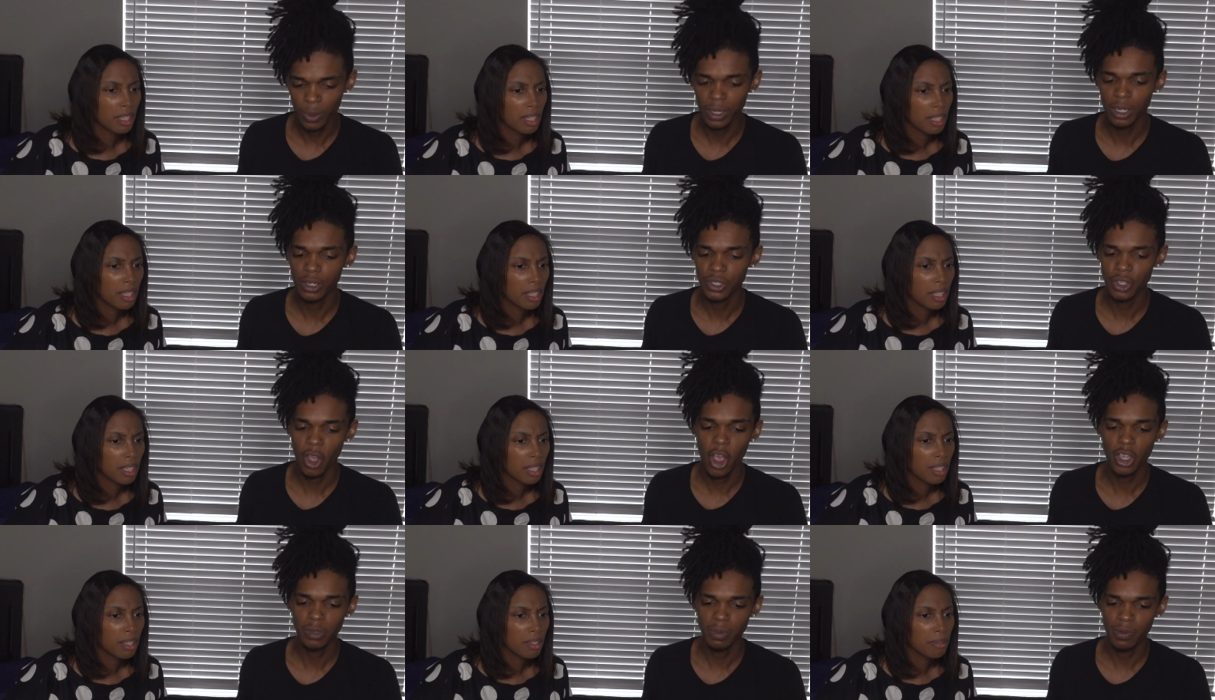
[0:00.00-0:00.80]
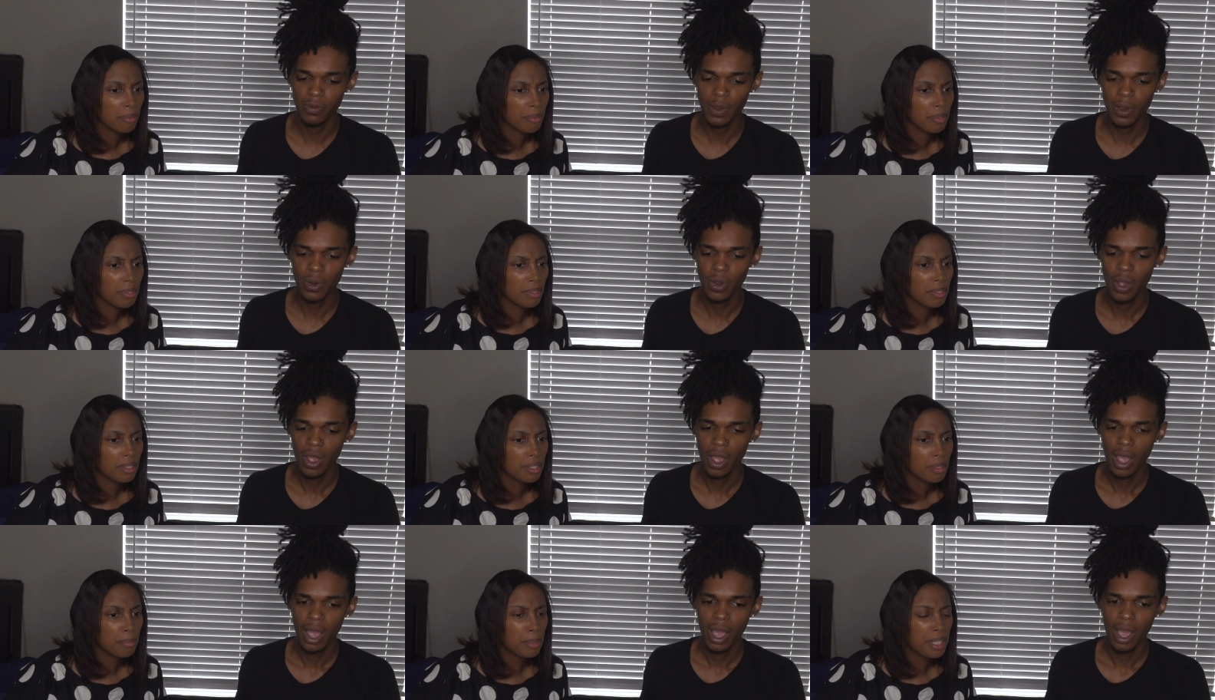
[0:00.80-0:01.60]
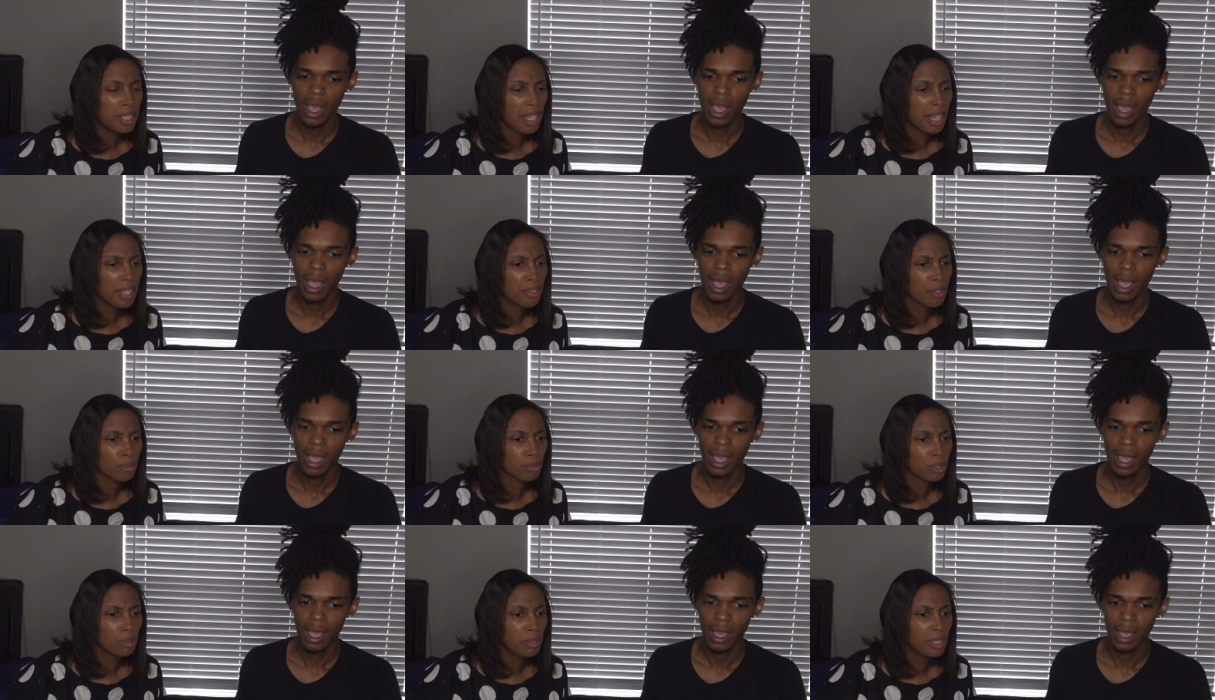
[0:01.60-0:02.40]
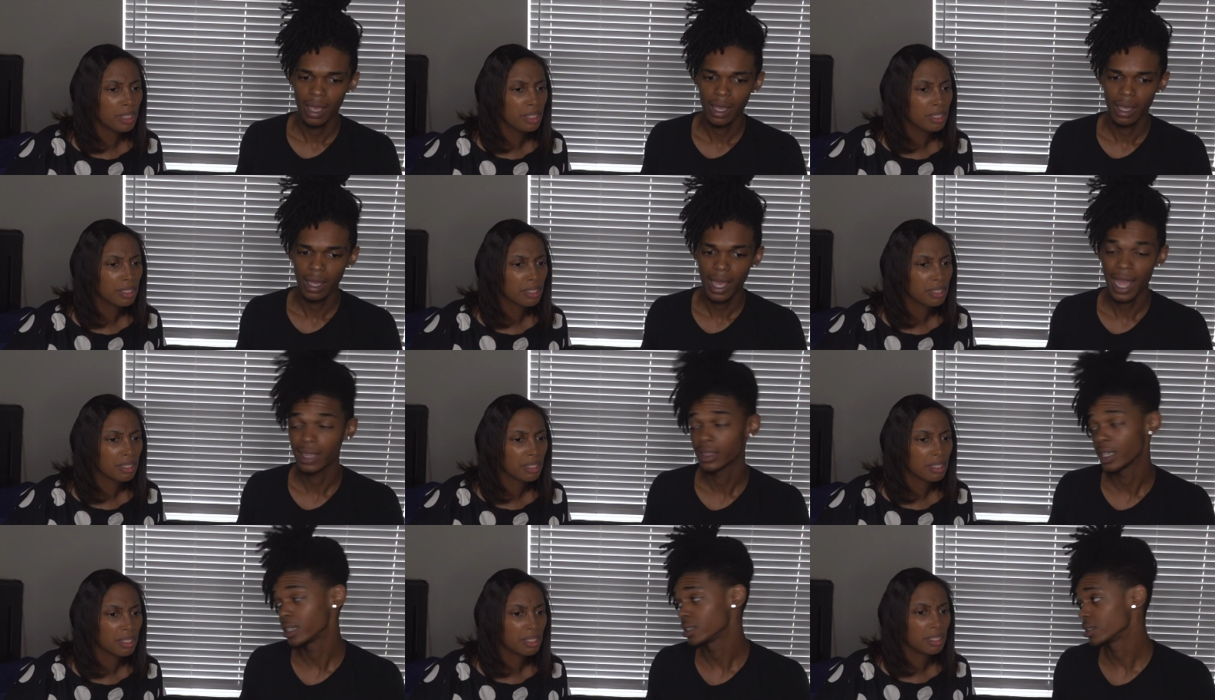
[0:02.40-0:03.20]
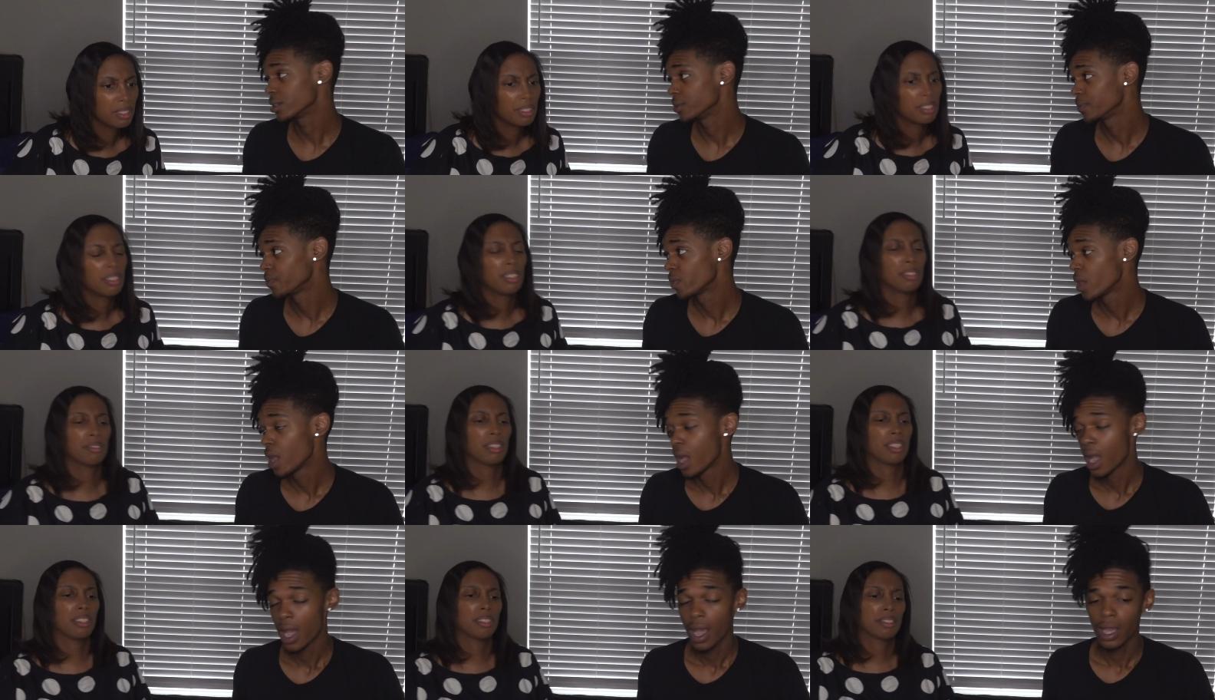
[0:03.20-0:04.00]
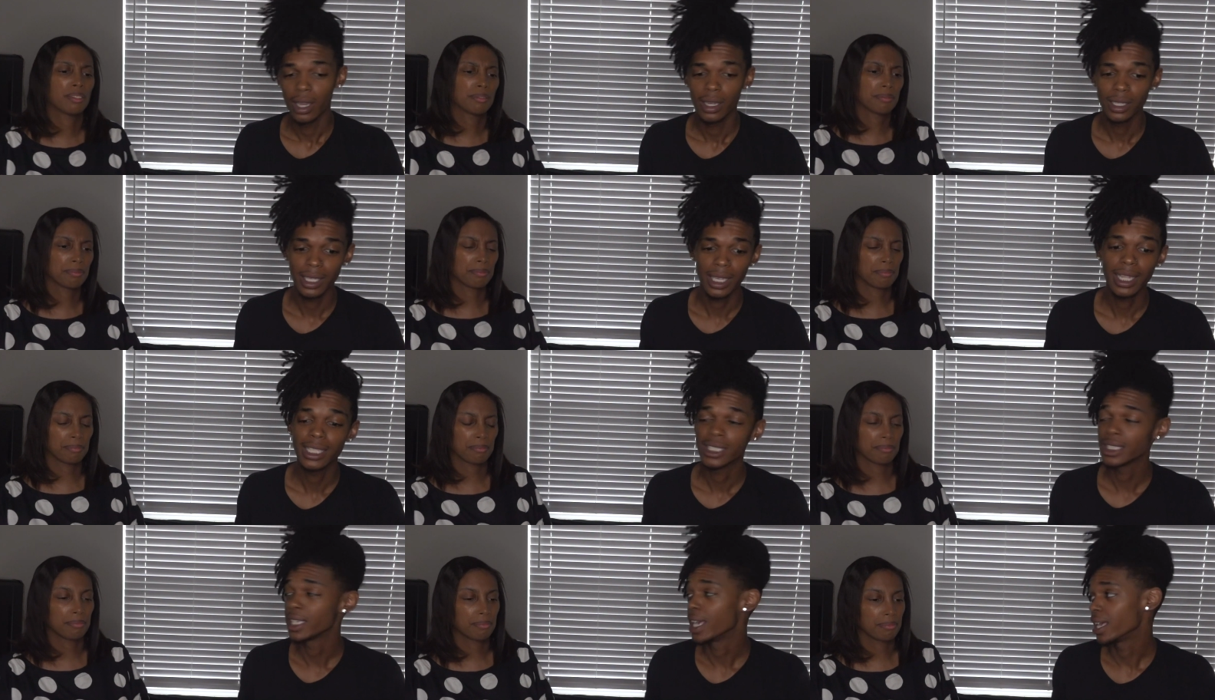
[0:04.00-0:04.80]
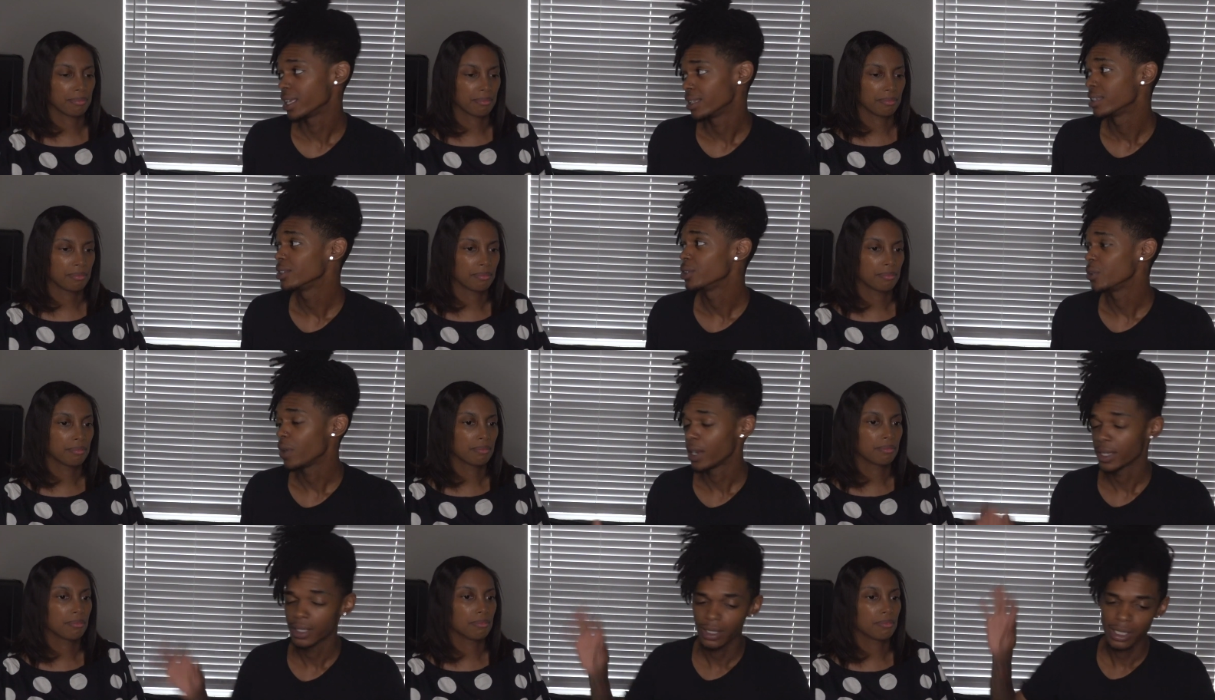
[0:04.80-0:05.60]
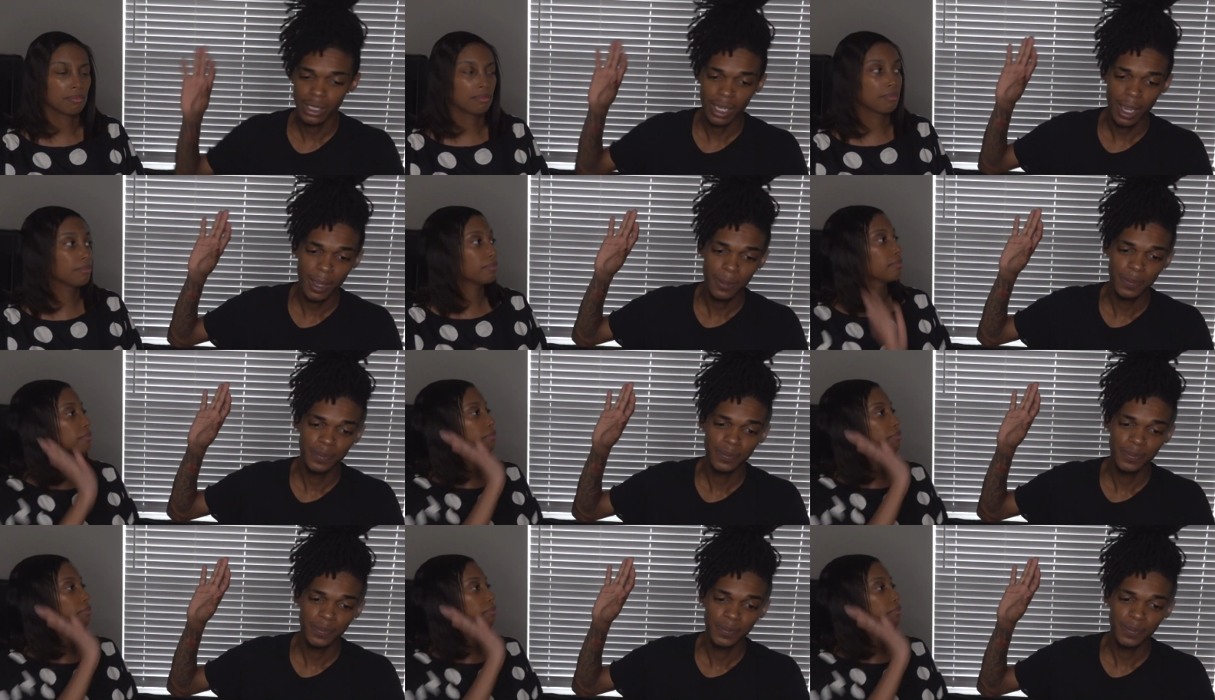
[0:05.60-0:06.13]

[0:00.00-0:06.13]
Speaker 1: one of her songs before.
Speaker 2: Is it Bktherula?
Speaker 1: I think so. Okay. Yes. Yeah, You're right. Good job.